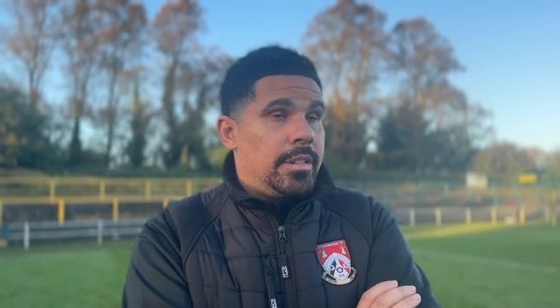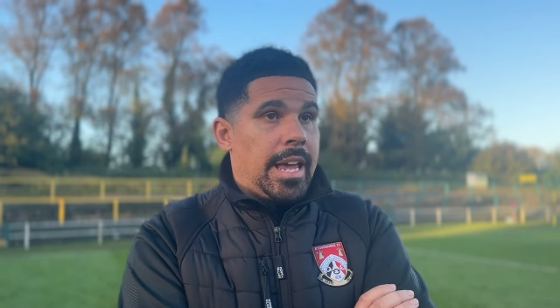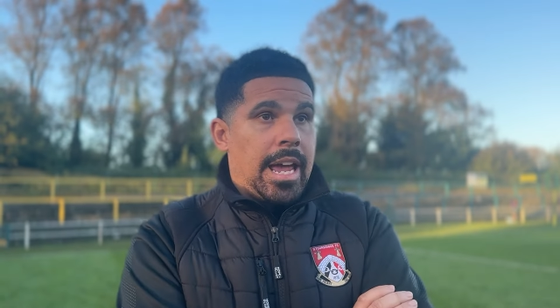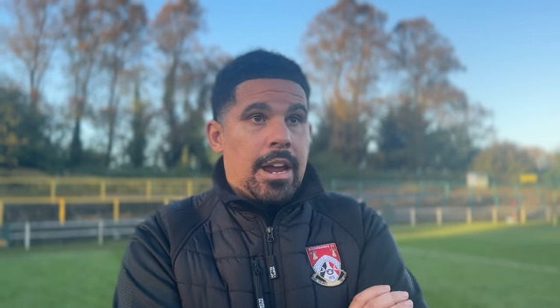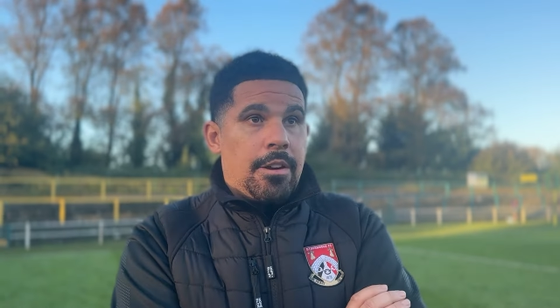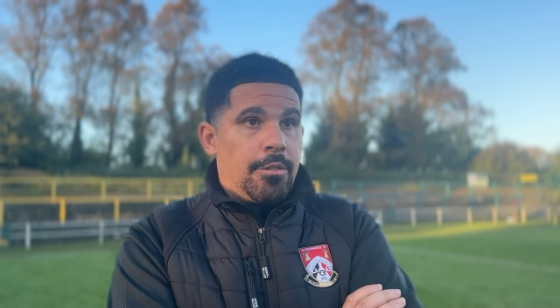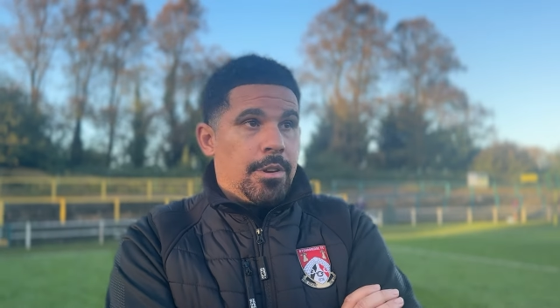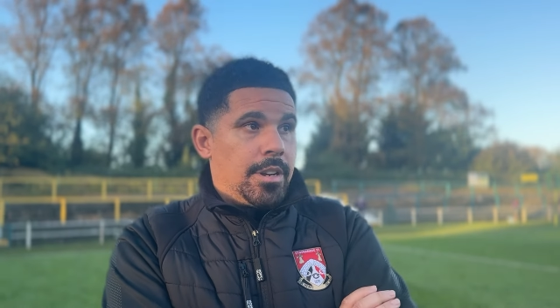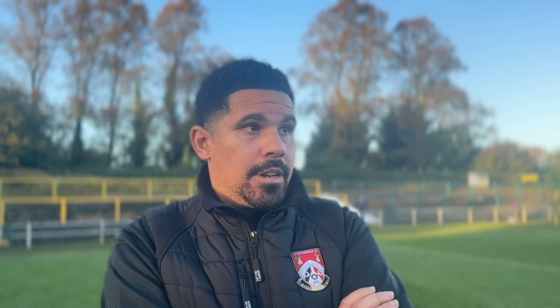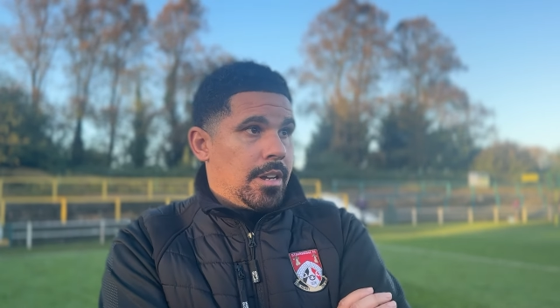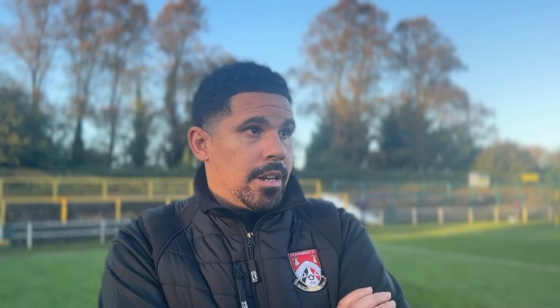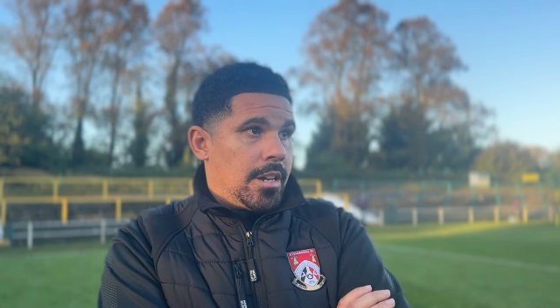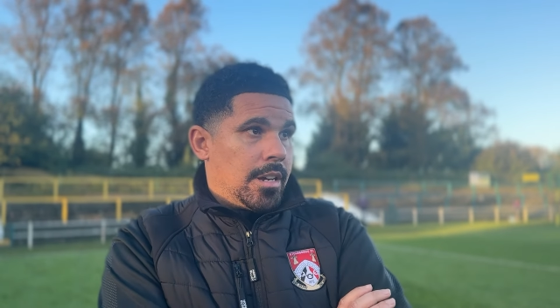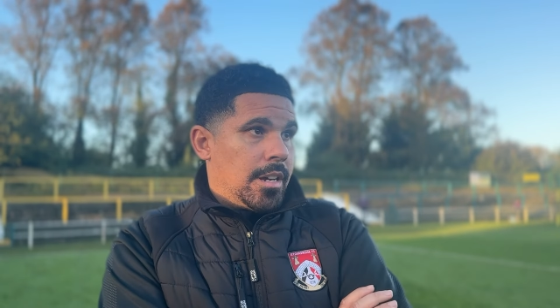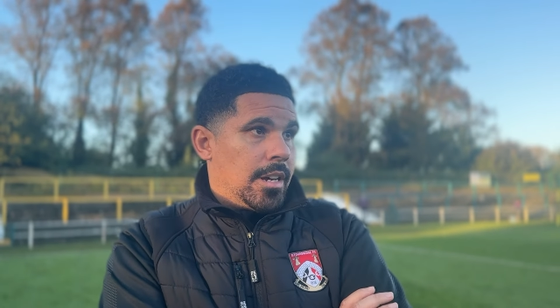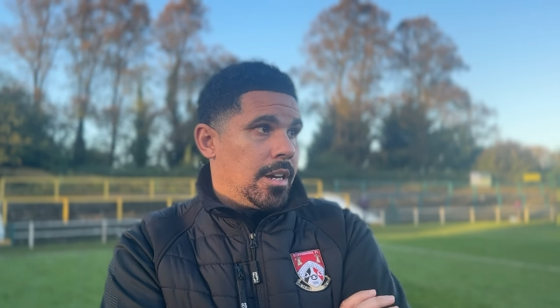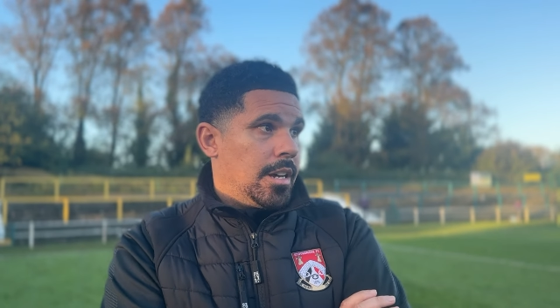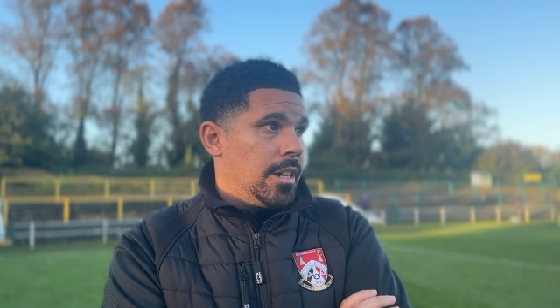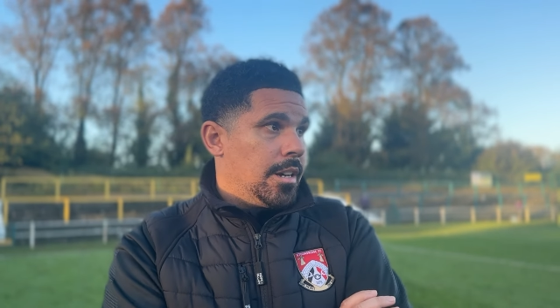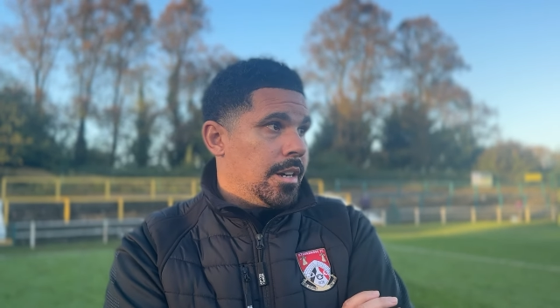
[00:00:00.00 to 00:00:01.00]
Kettering
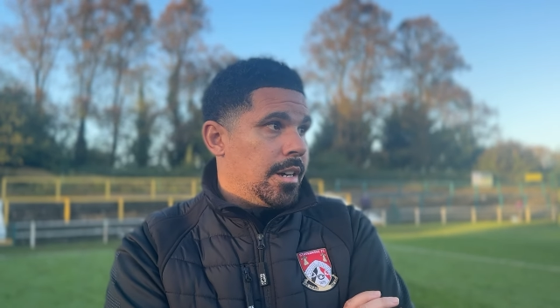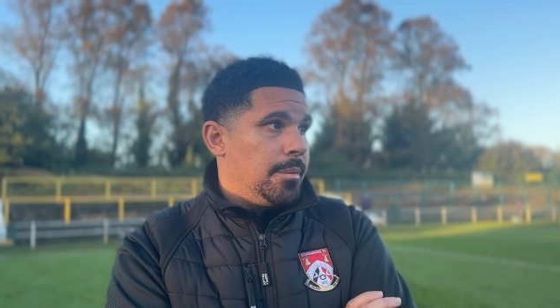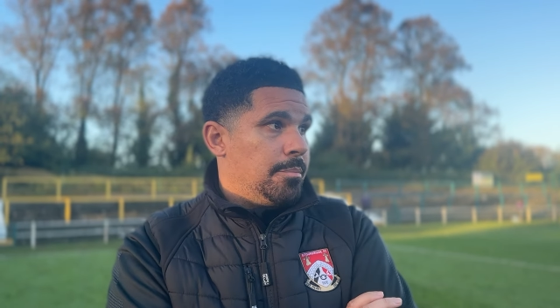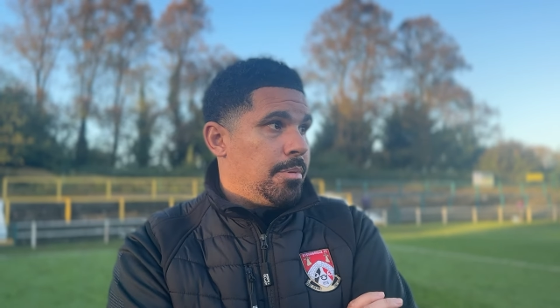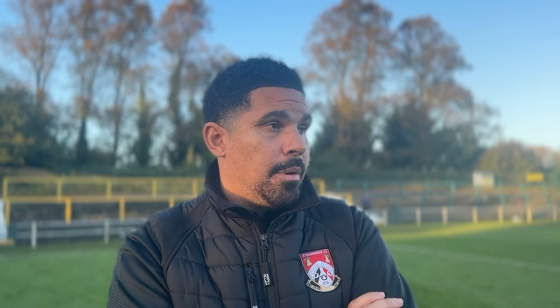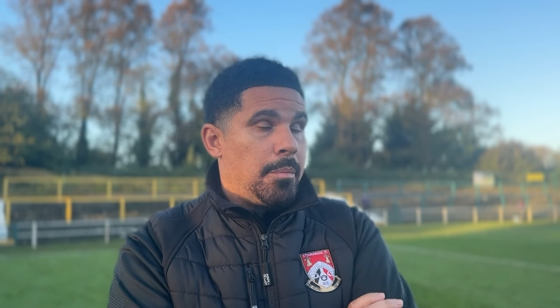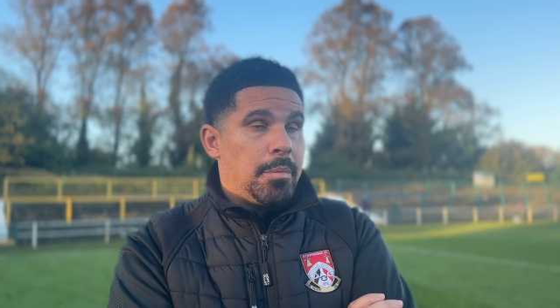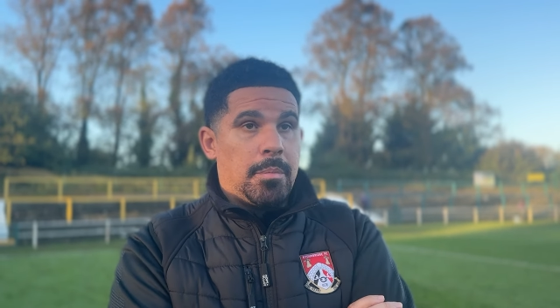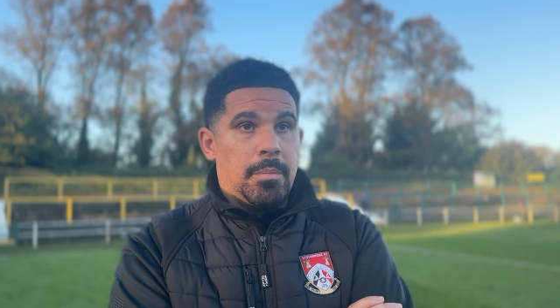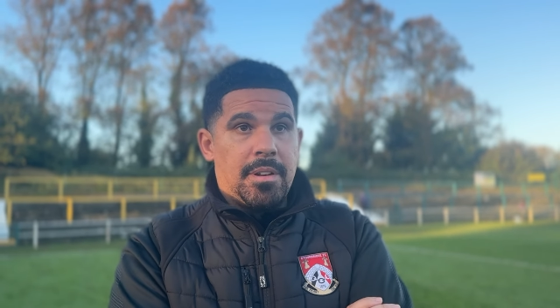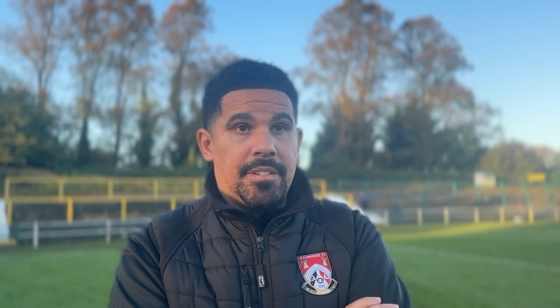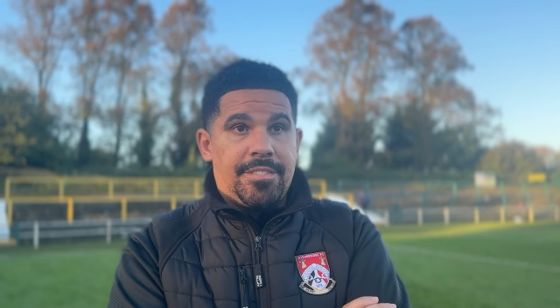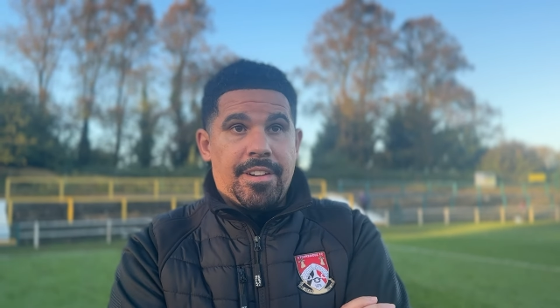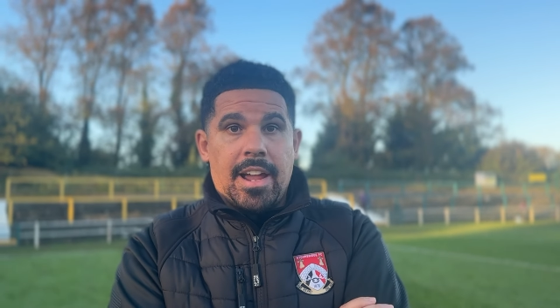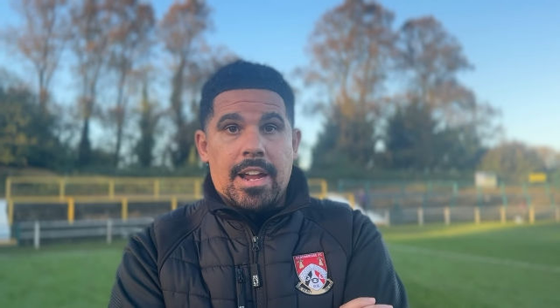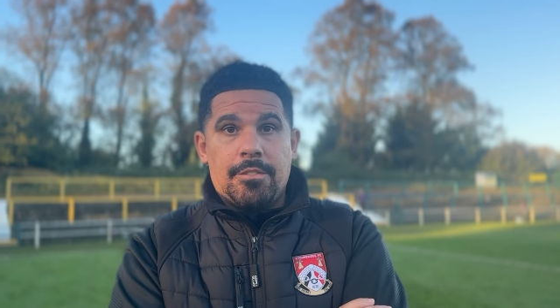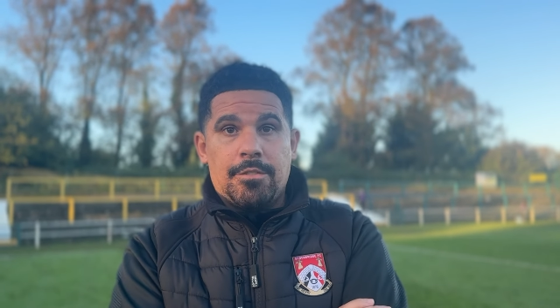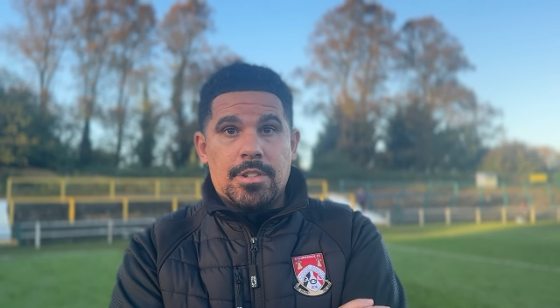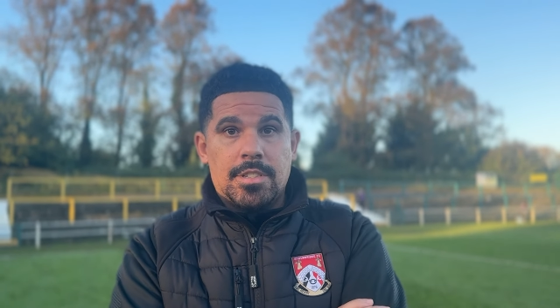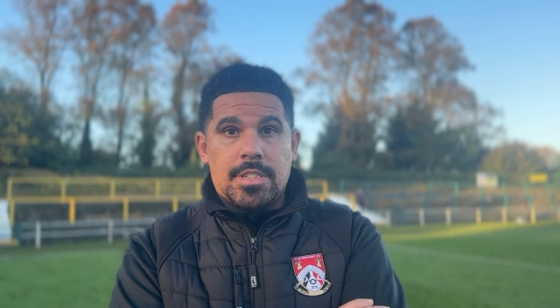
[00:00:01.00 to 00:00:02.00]
are probably
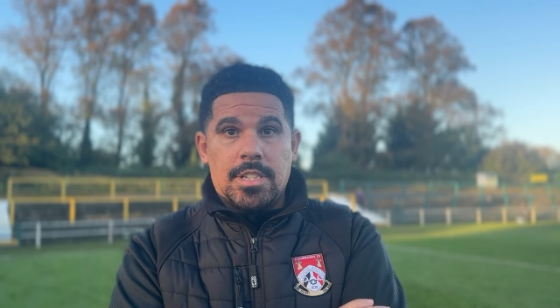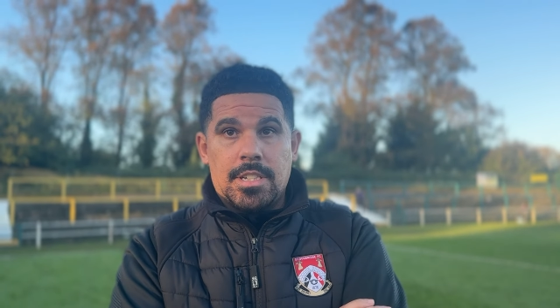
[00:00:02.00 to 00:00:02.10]
favourites